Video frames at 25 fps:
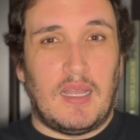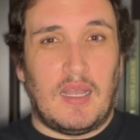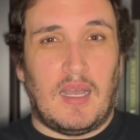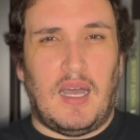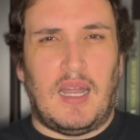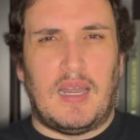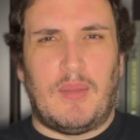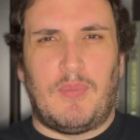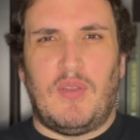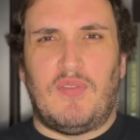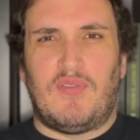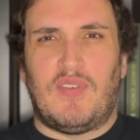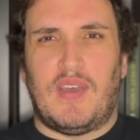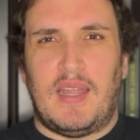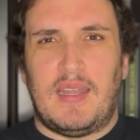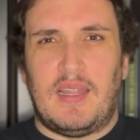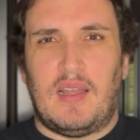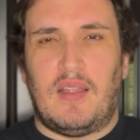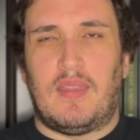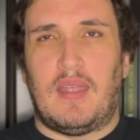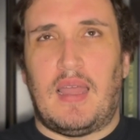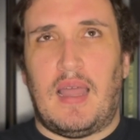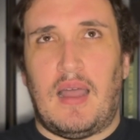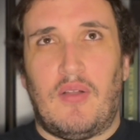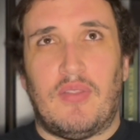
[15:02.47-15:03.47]
on, and we find
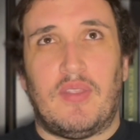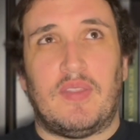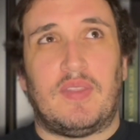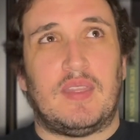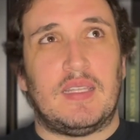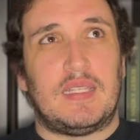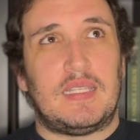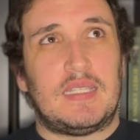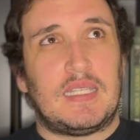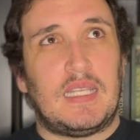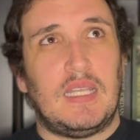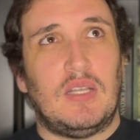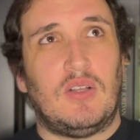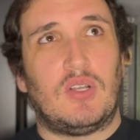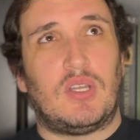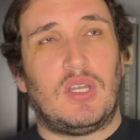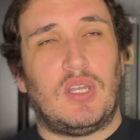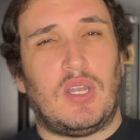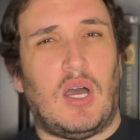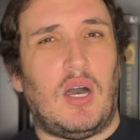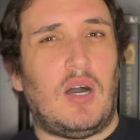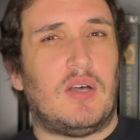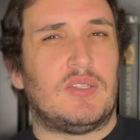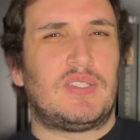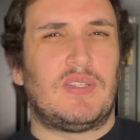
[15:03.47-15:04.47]
out now that the skill can
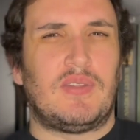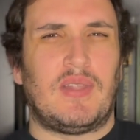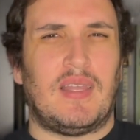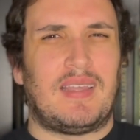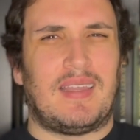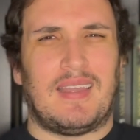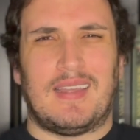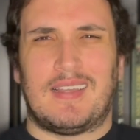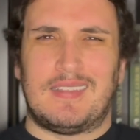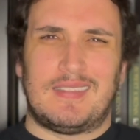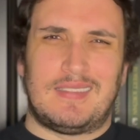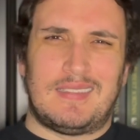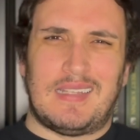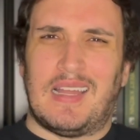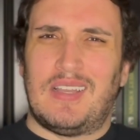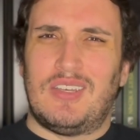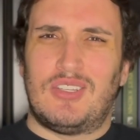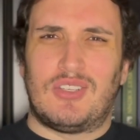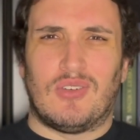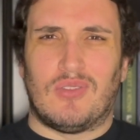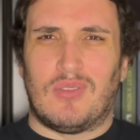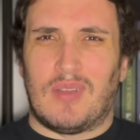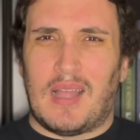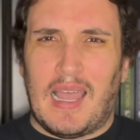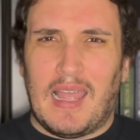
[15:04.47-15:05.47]
also like extend
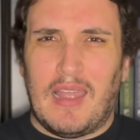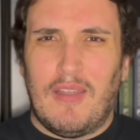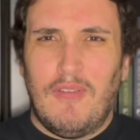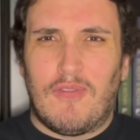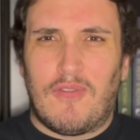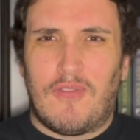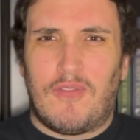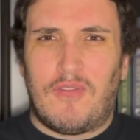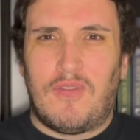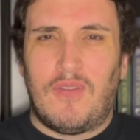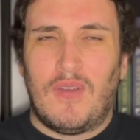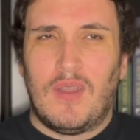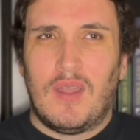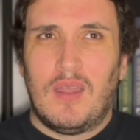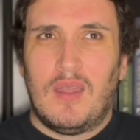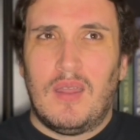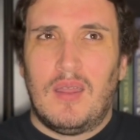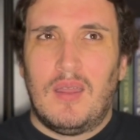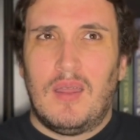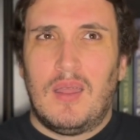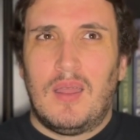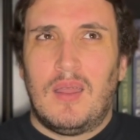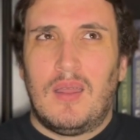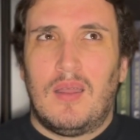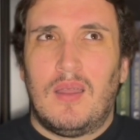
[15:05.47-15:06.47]
your life,
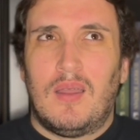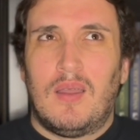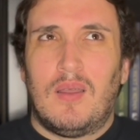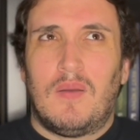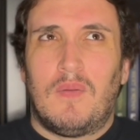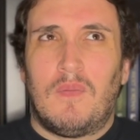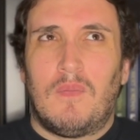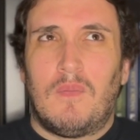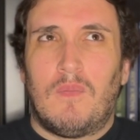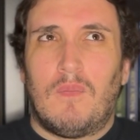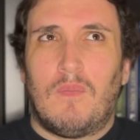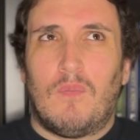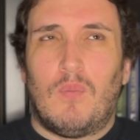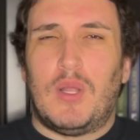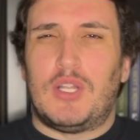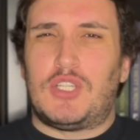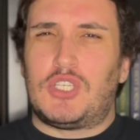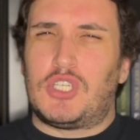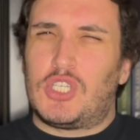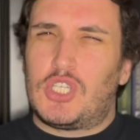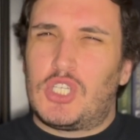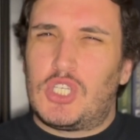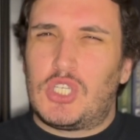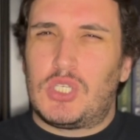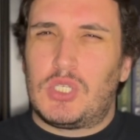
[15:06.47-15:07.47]

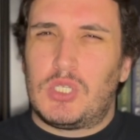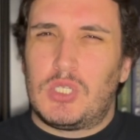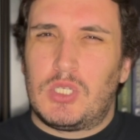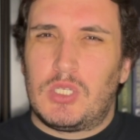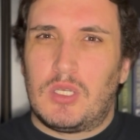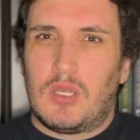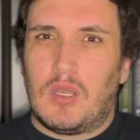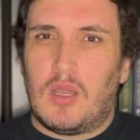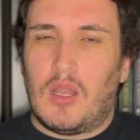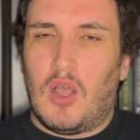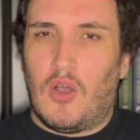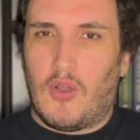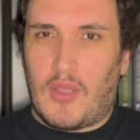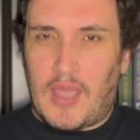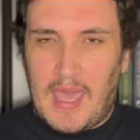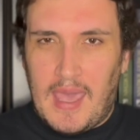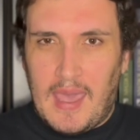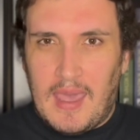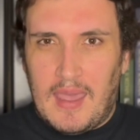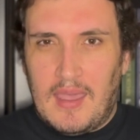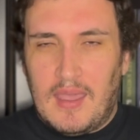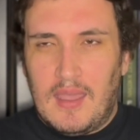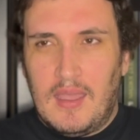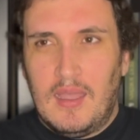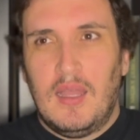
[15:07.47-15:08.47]
which,
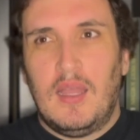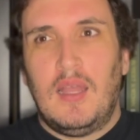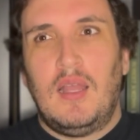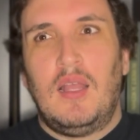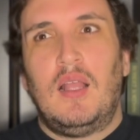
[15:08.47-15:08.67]
okay.